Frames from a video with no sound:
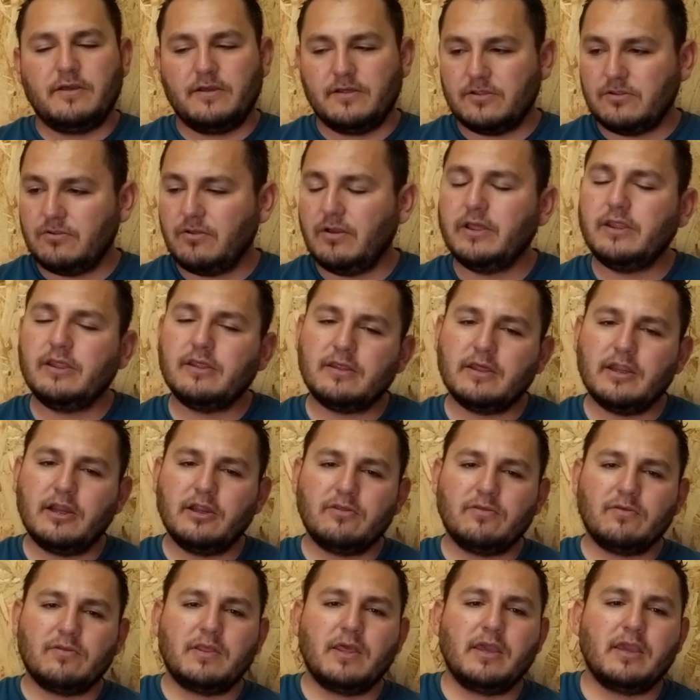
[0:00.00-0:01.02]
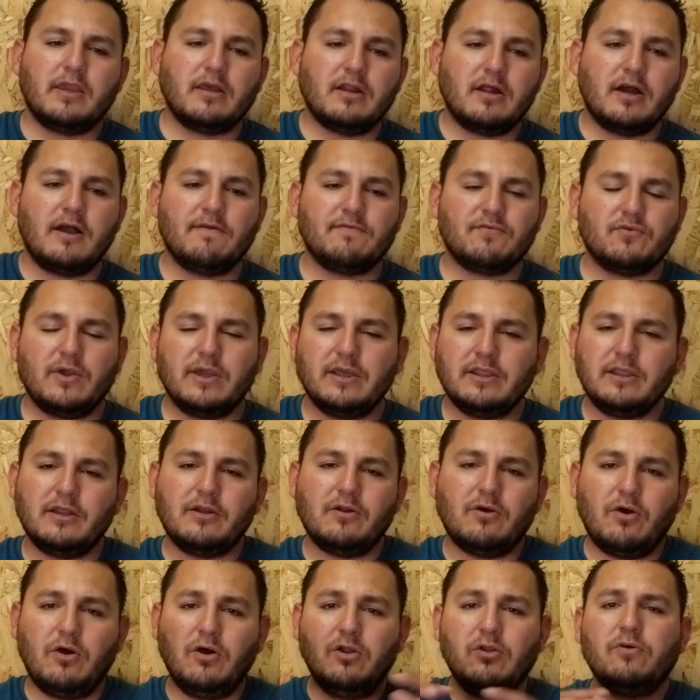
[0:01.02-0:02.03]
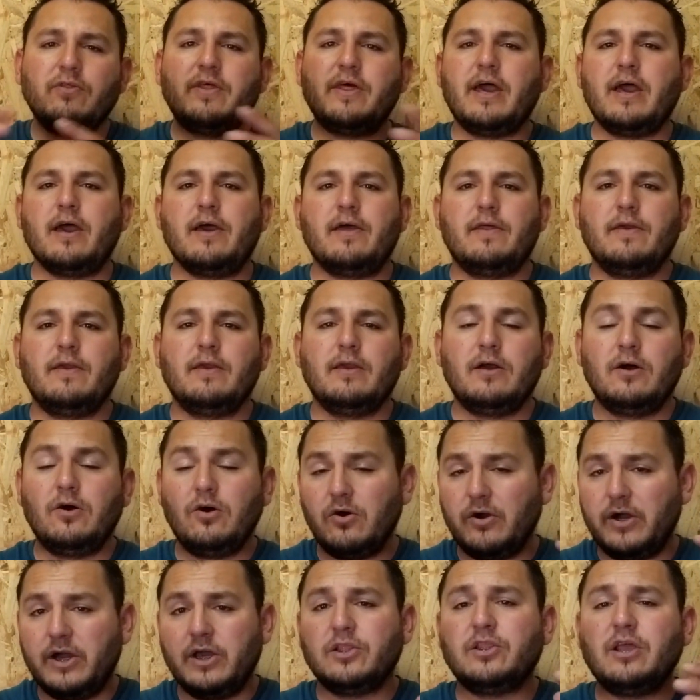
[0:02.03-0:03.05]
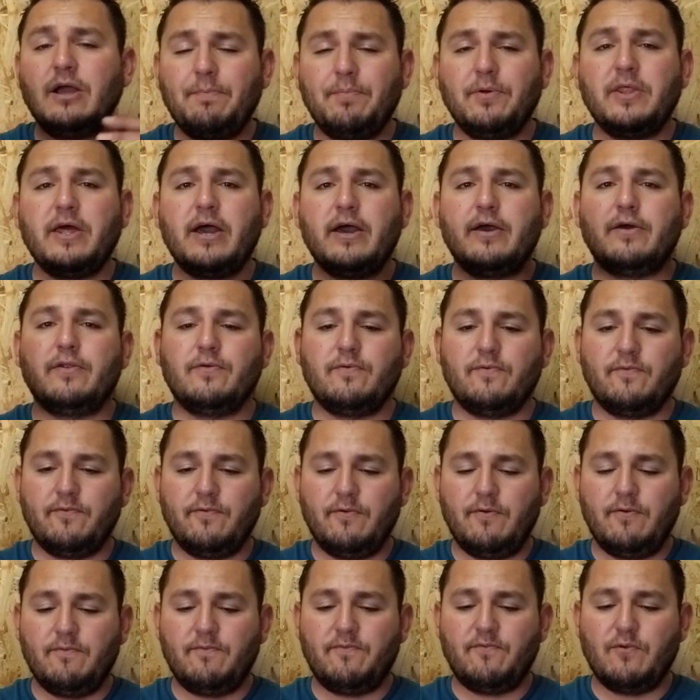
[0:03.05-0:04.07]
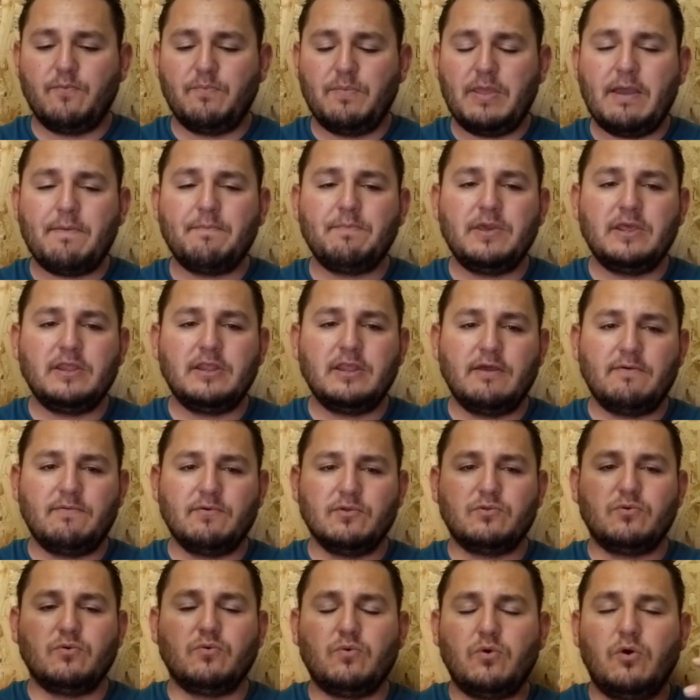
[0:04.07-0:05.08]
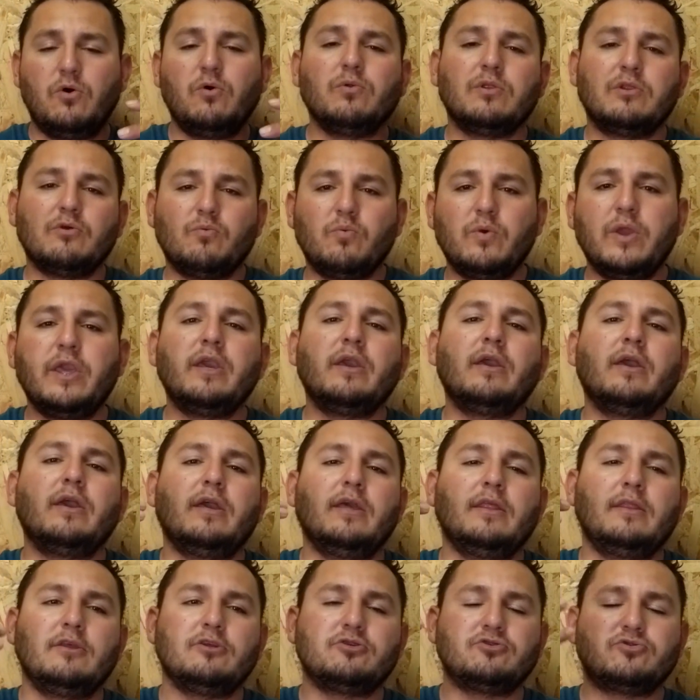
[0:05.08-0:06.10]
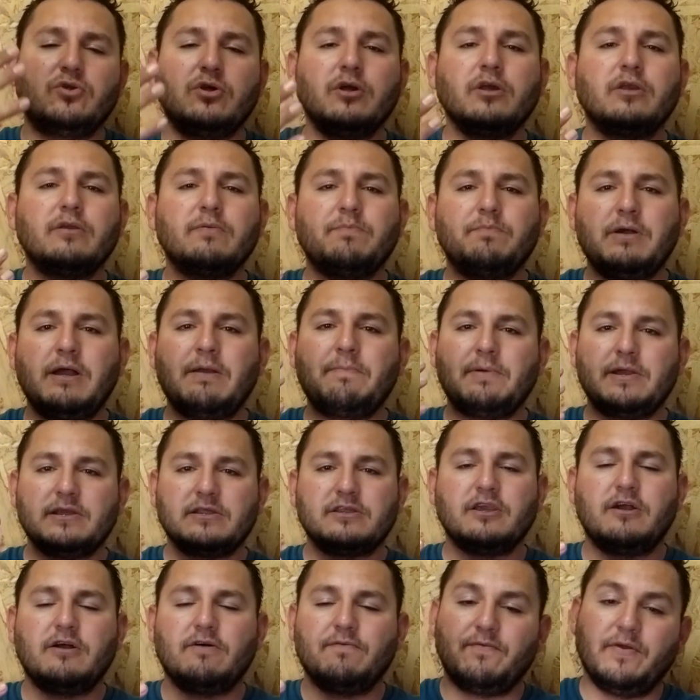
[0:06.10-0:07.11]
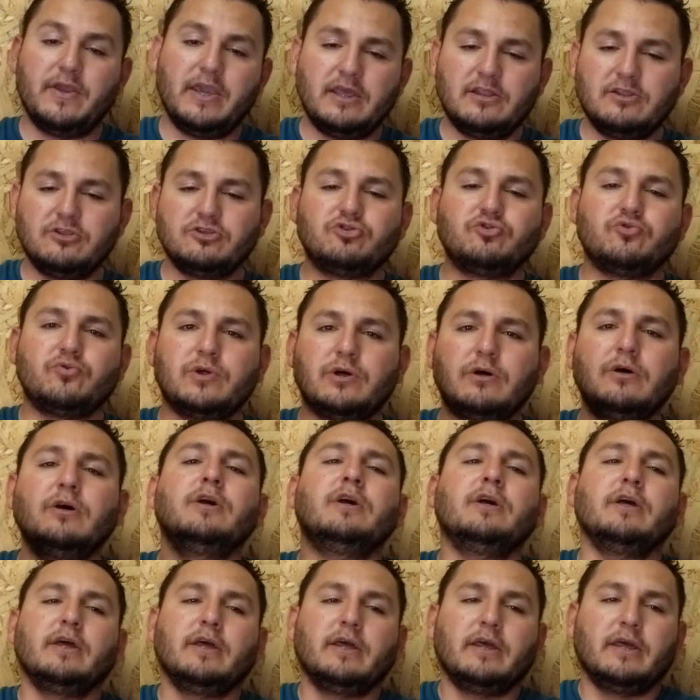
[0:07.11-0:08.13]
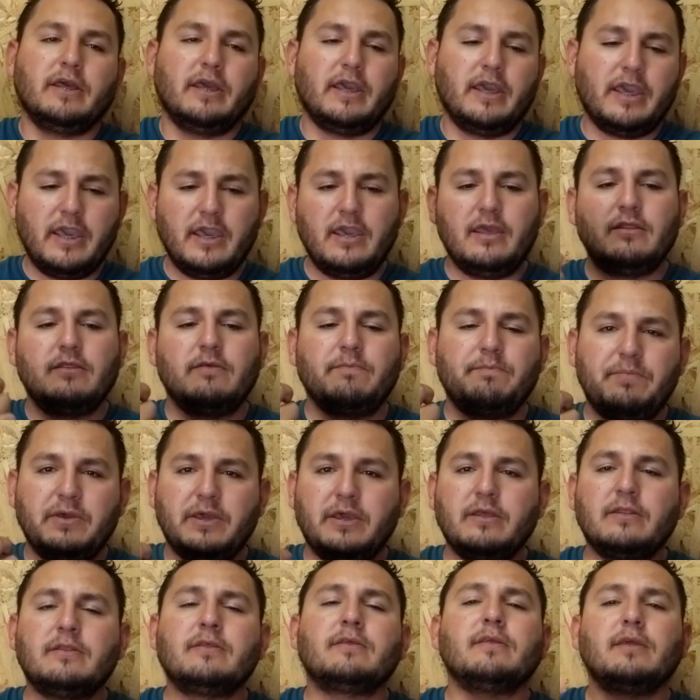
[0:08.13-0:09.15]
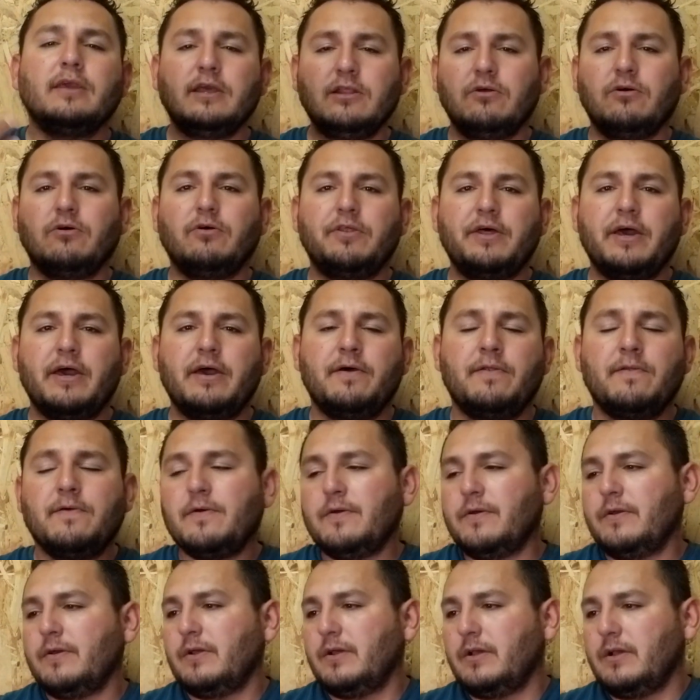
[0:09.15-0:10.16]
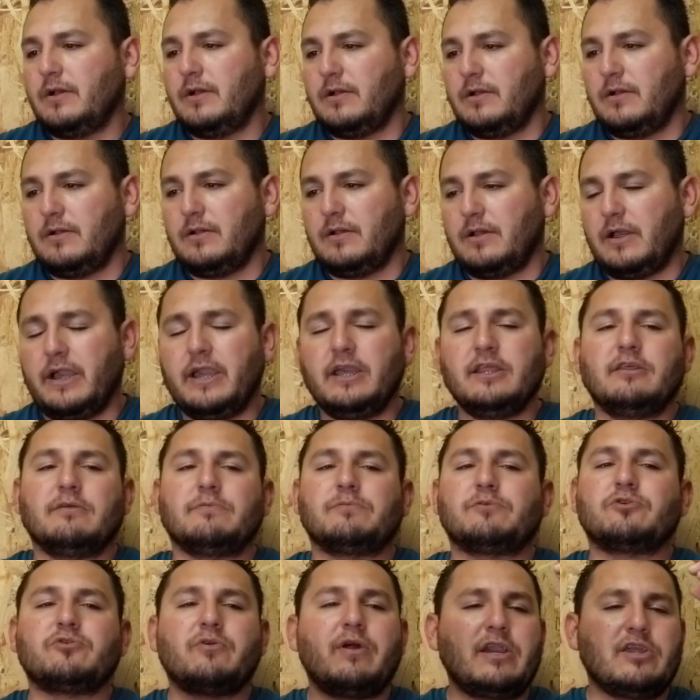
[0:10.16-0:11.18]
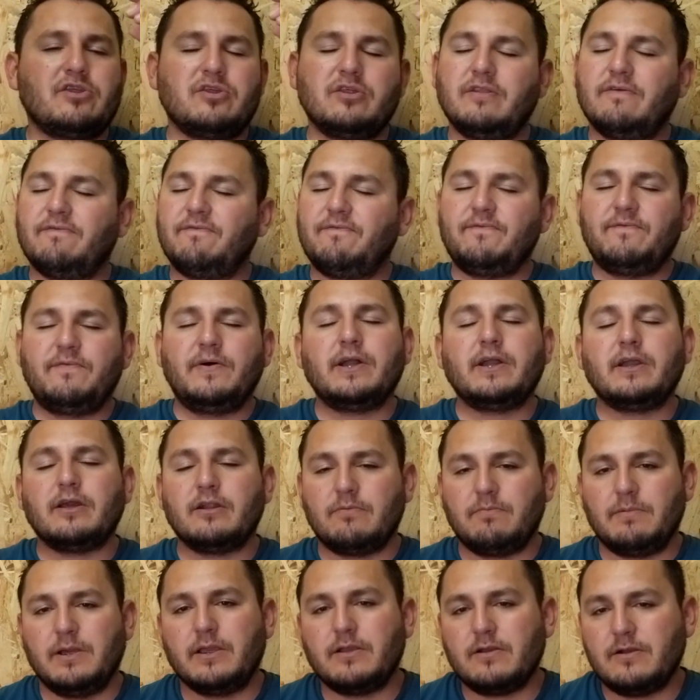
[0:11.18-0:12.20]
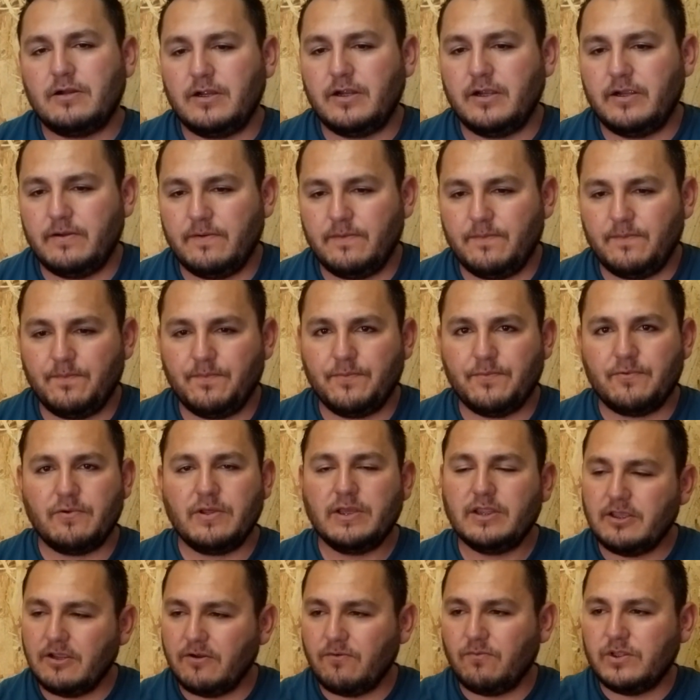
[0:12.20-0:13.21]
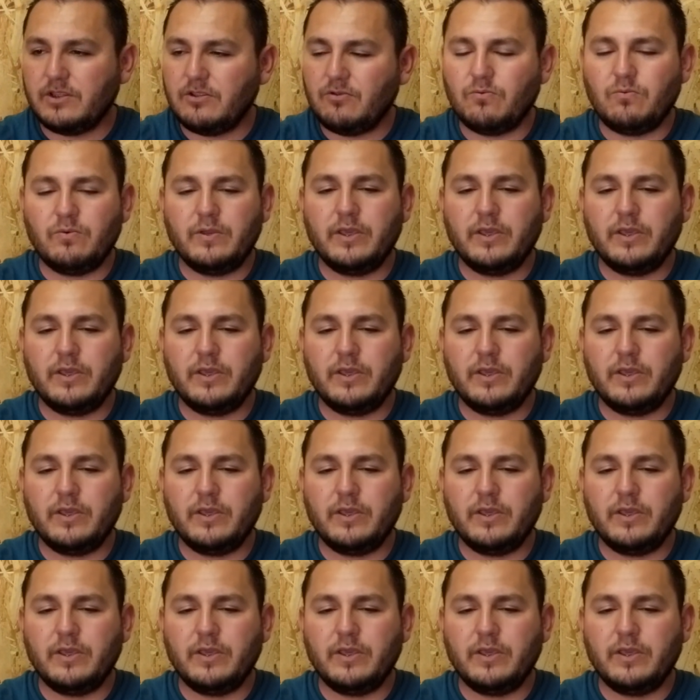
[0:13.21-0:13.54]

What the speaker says: So I decided to take it off. So I did all of that. Oh, on top of that, from not being able to hold the wing in the trunk by myself, and the drill, and the bits, and all that, I end up scratching the fuck out of my car right there with the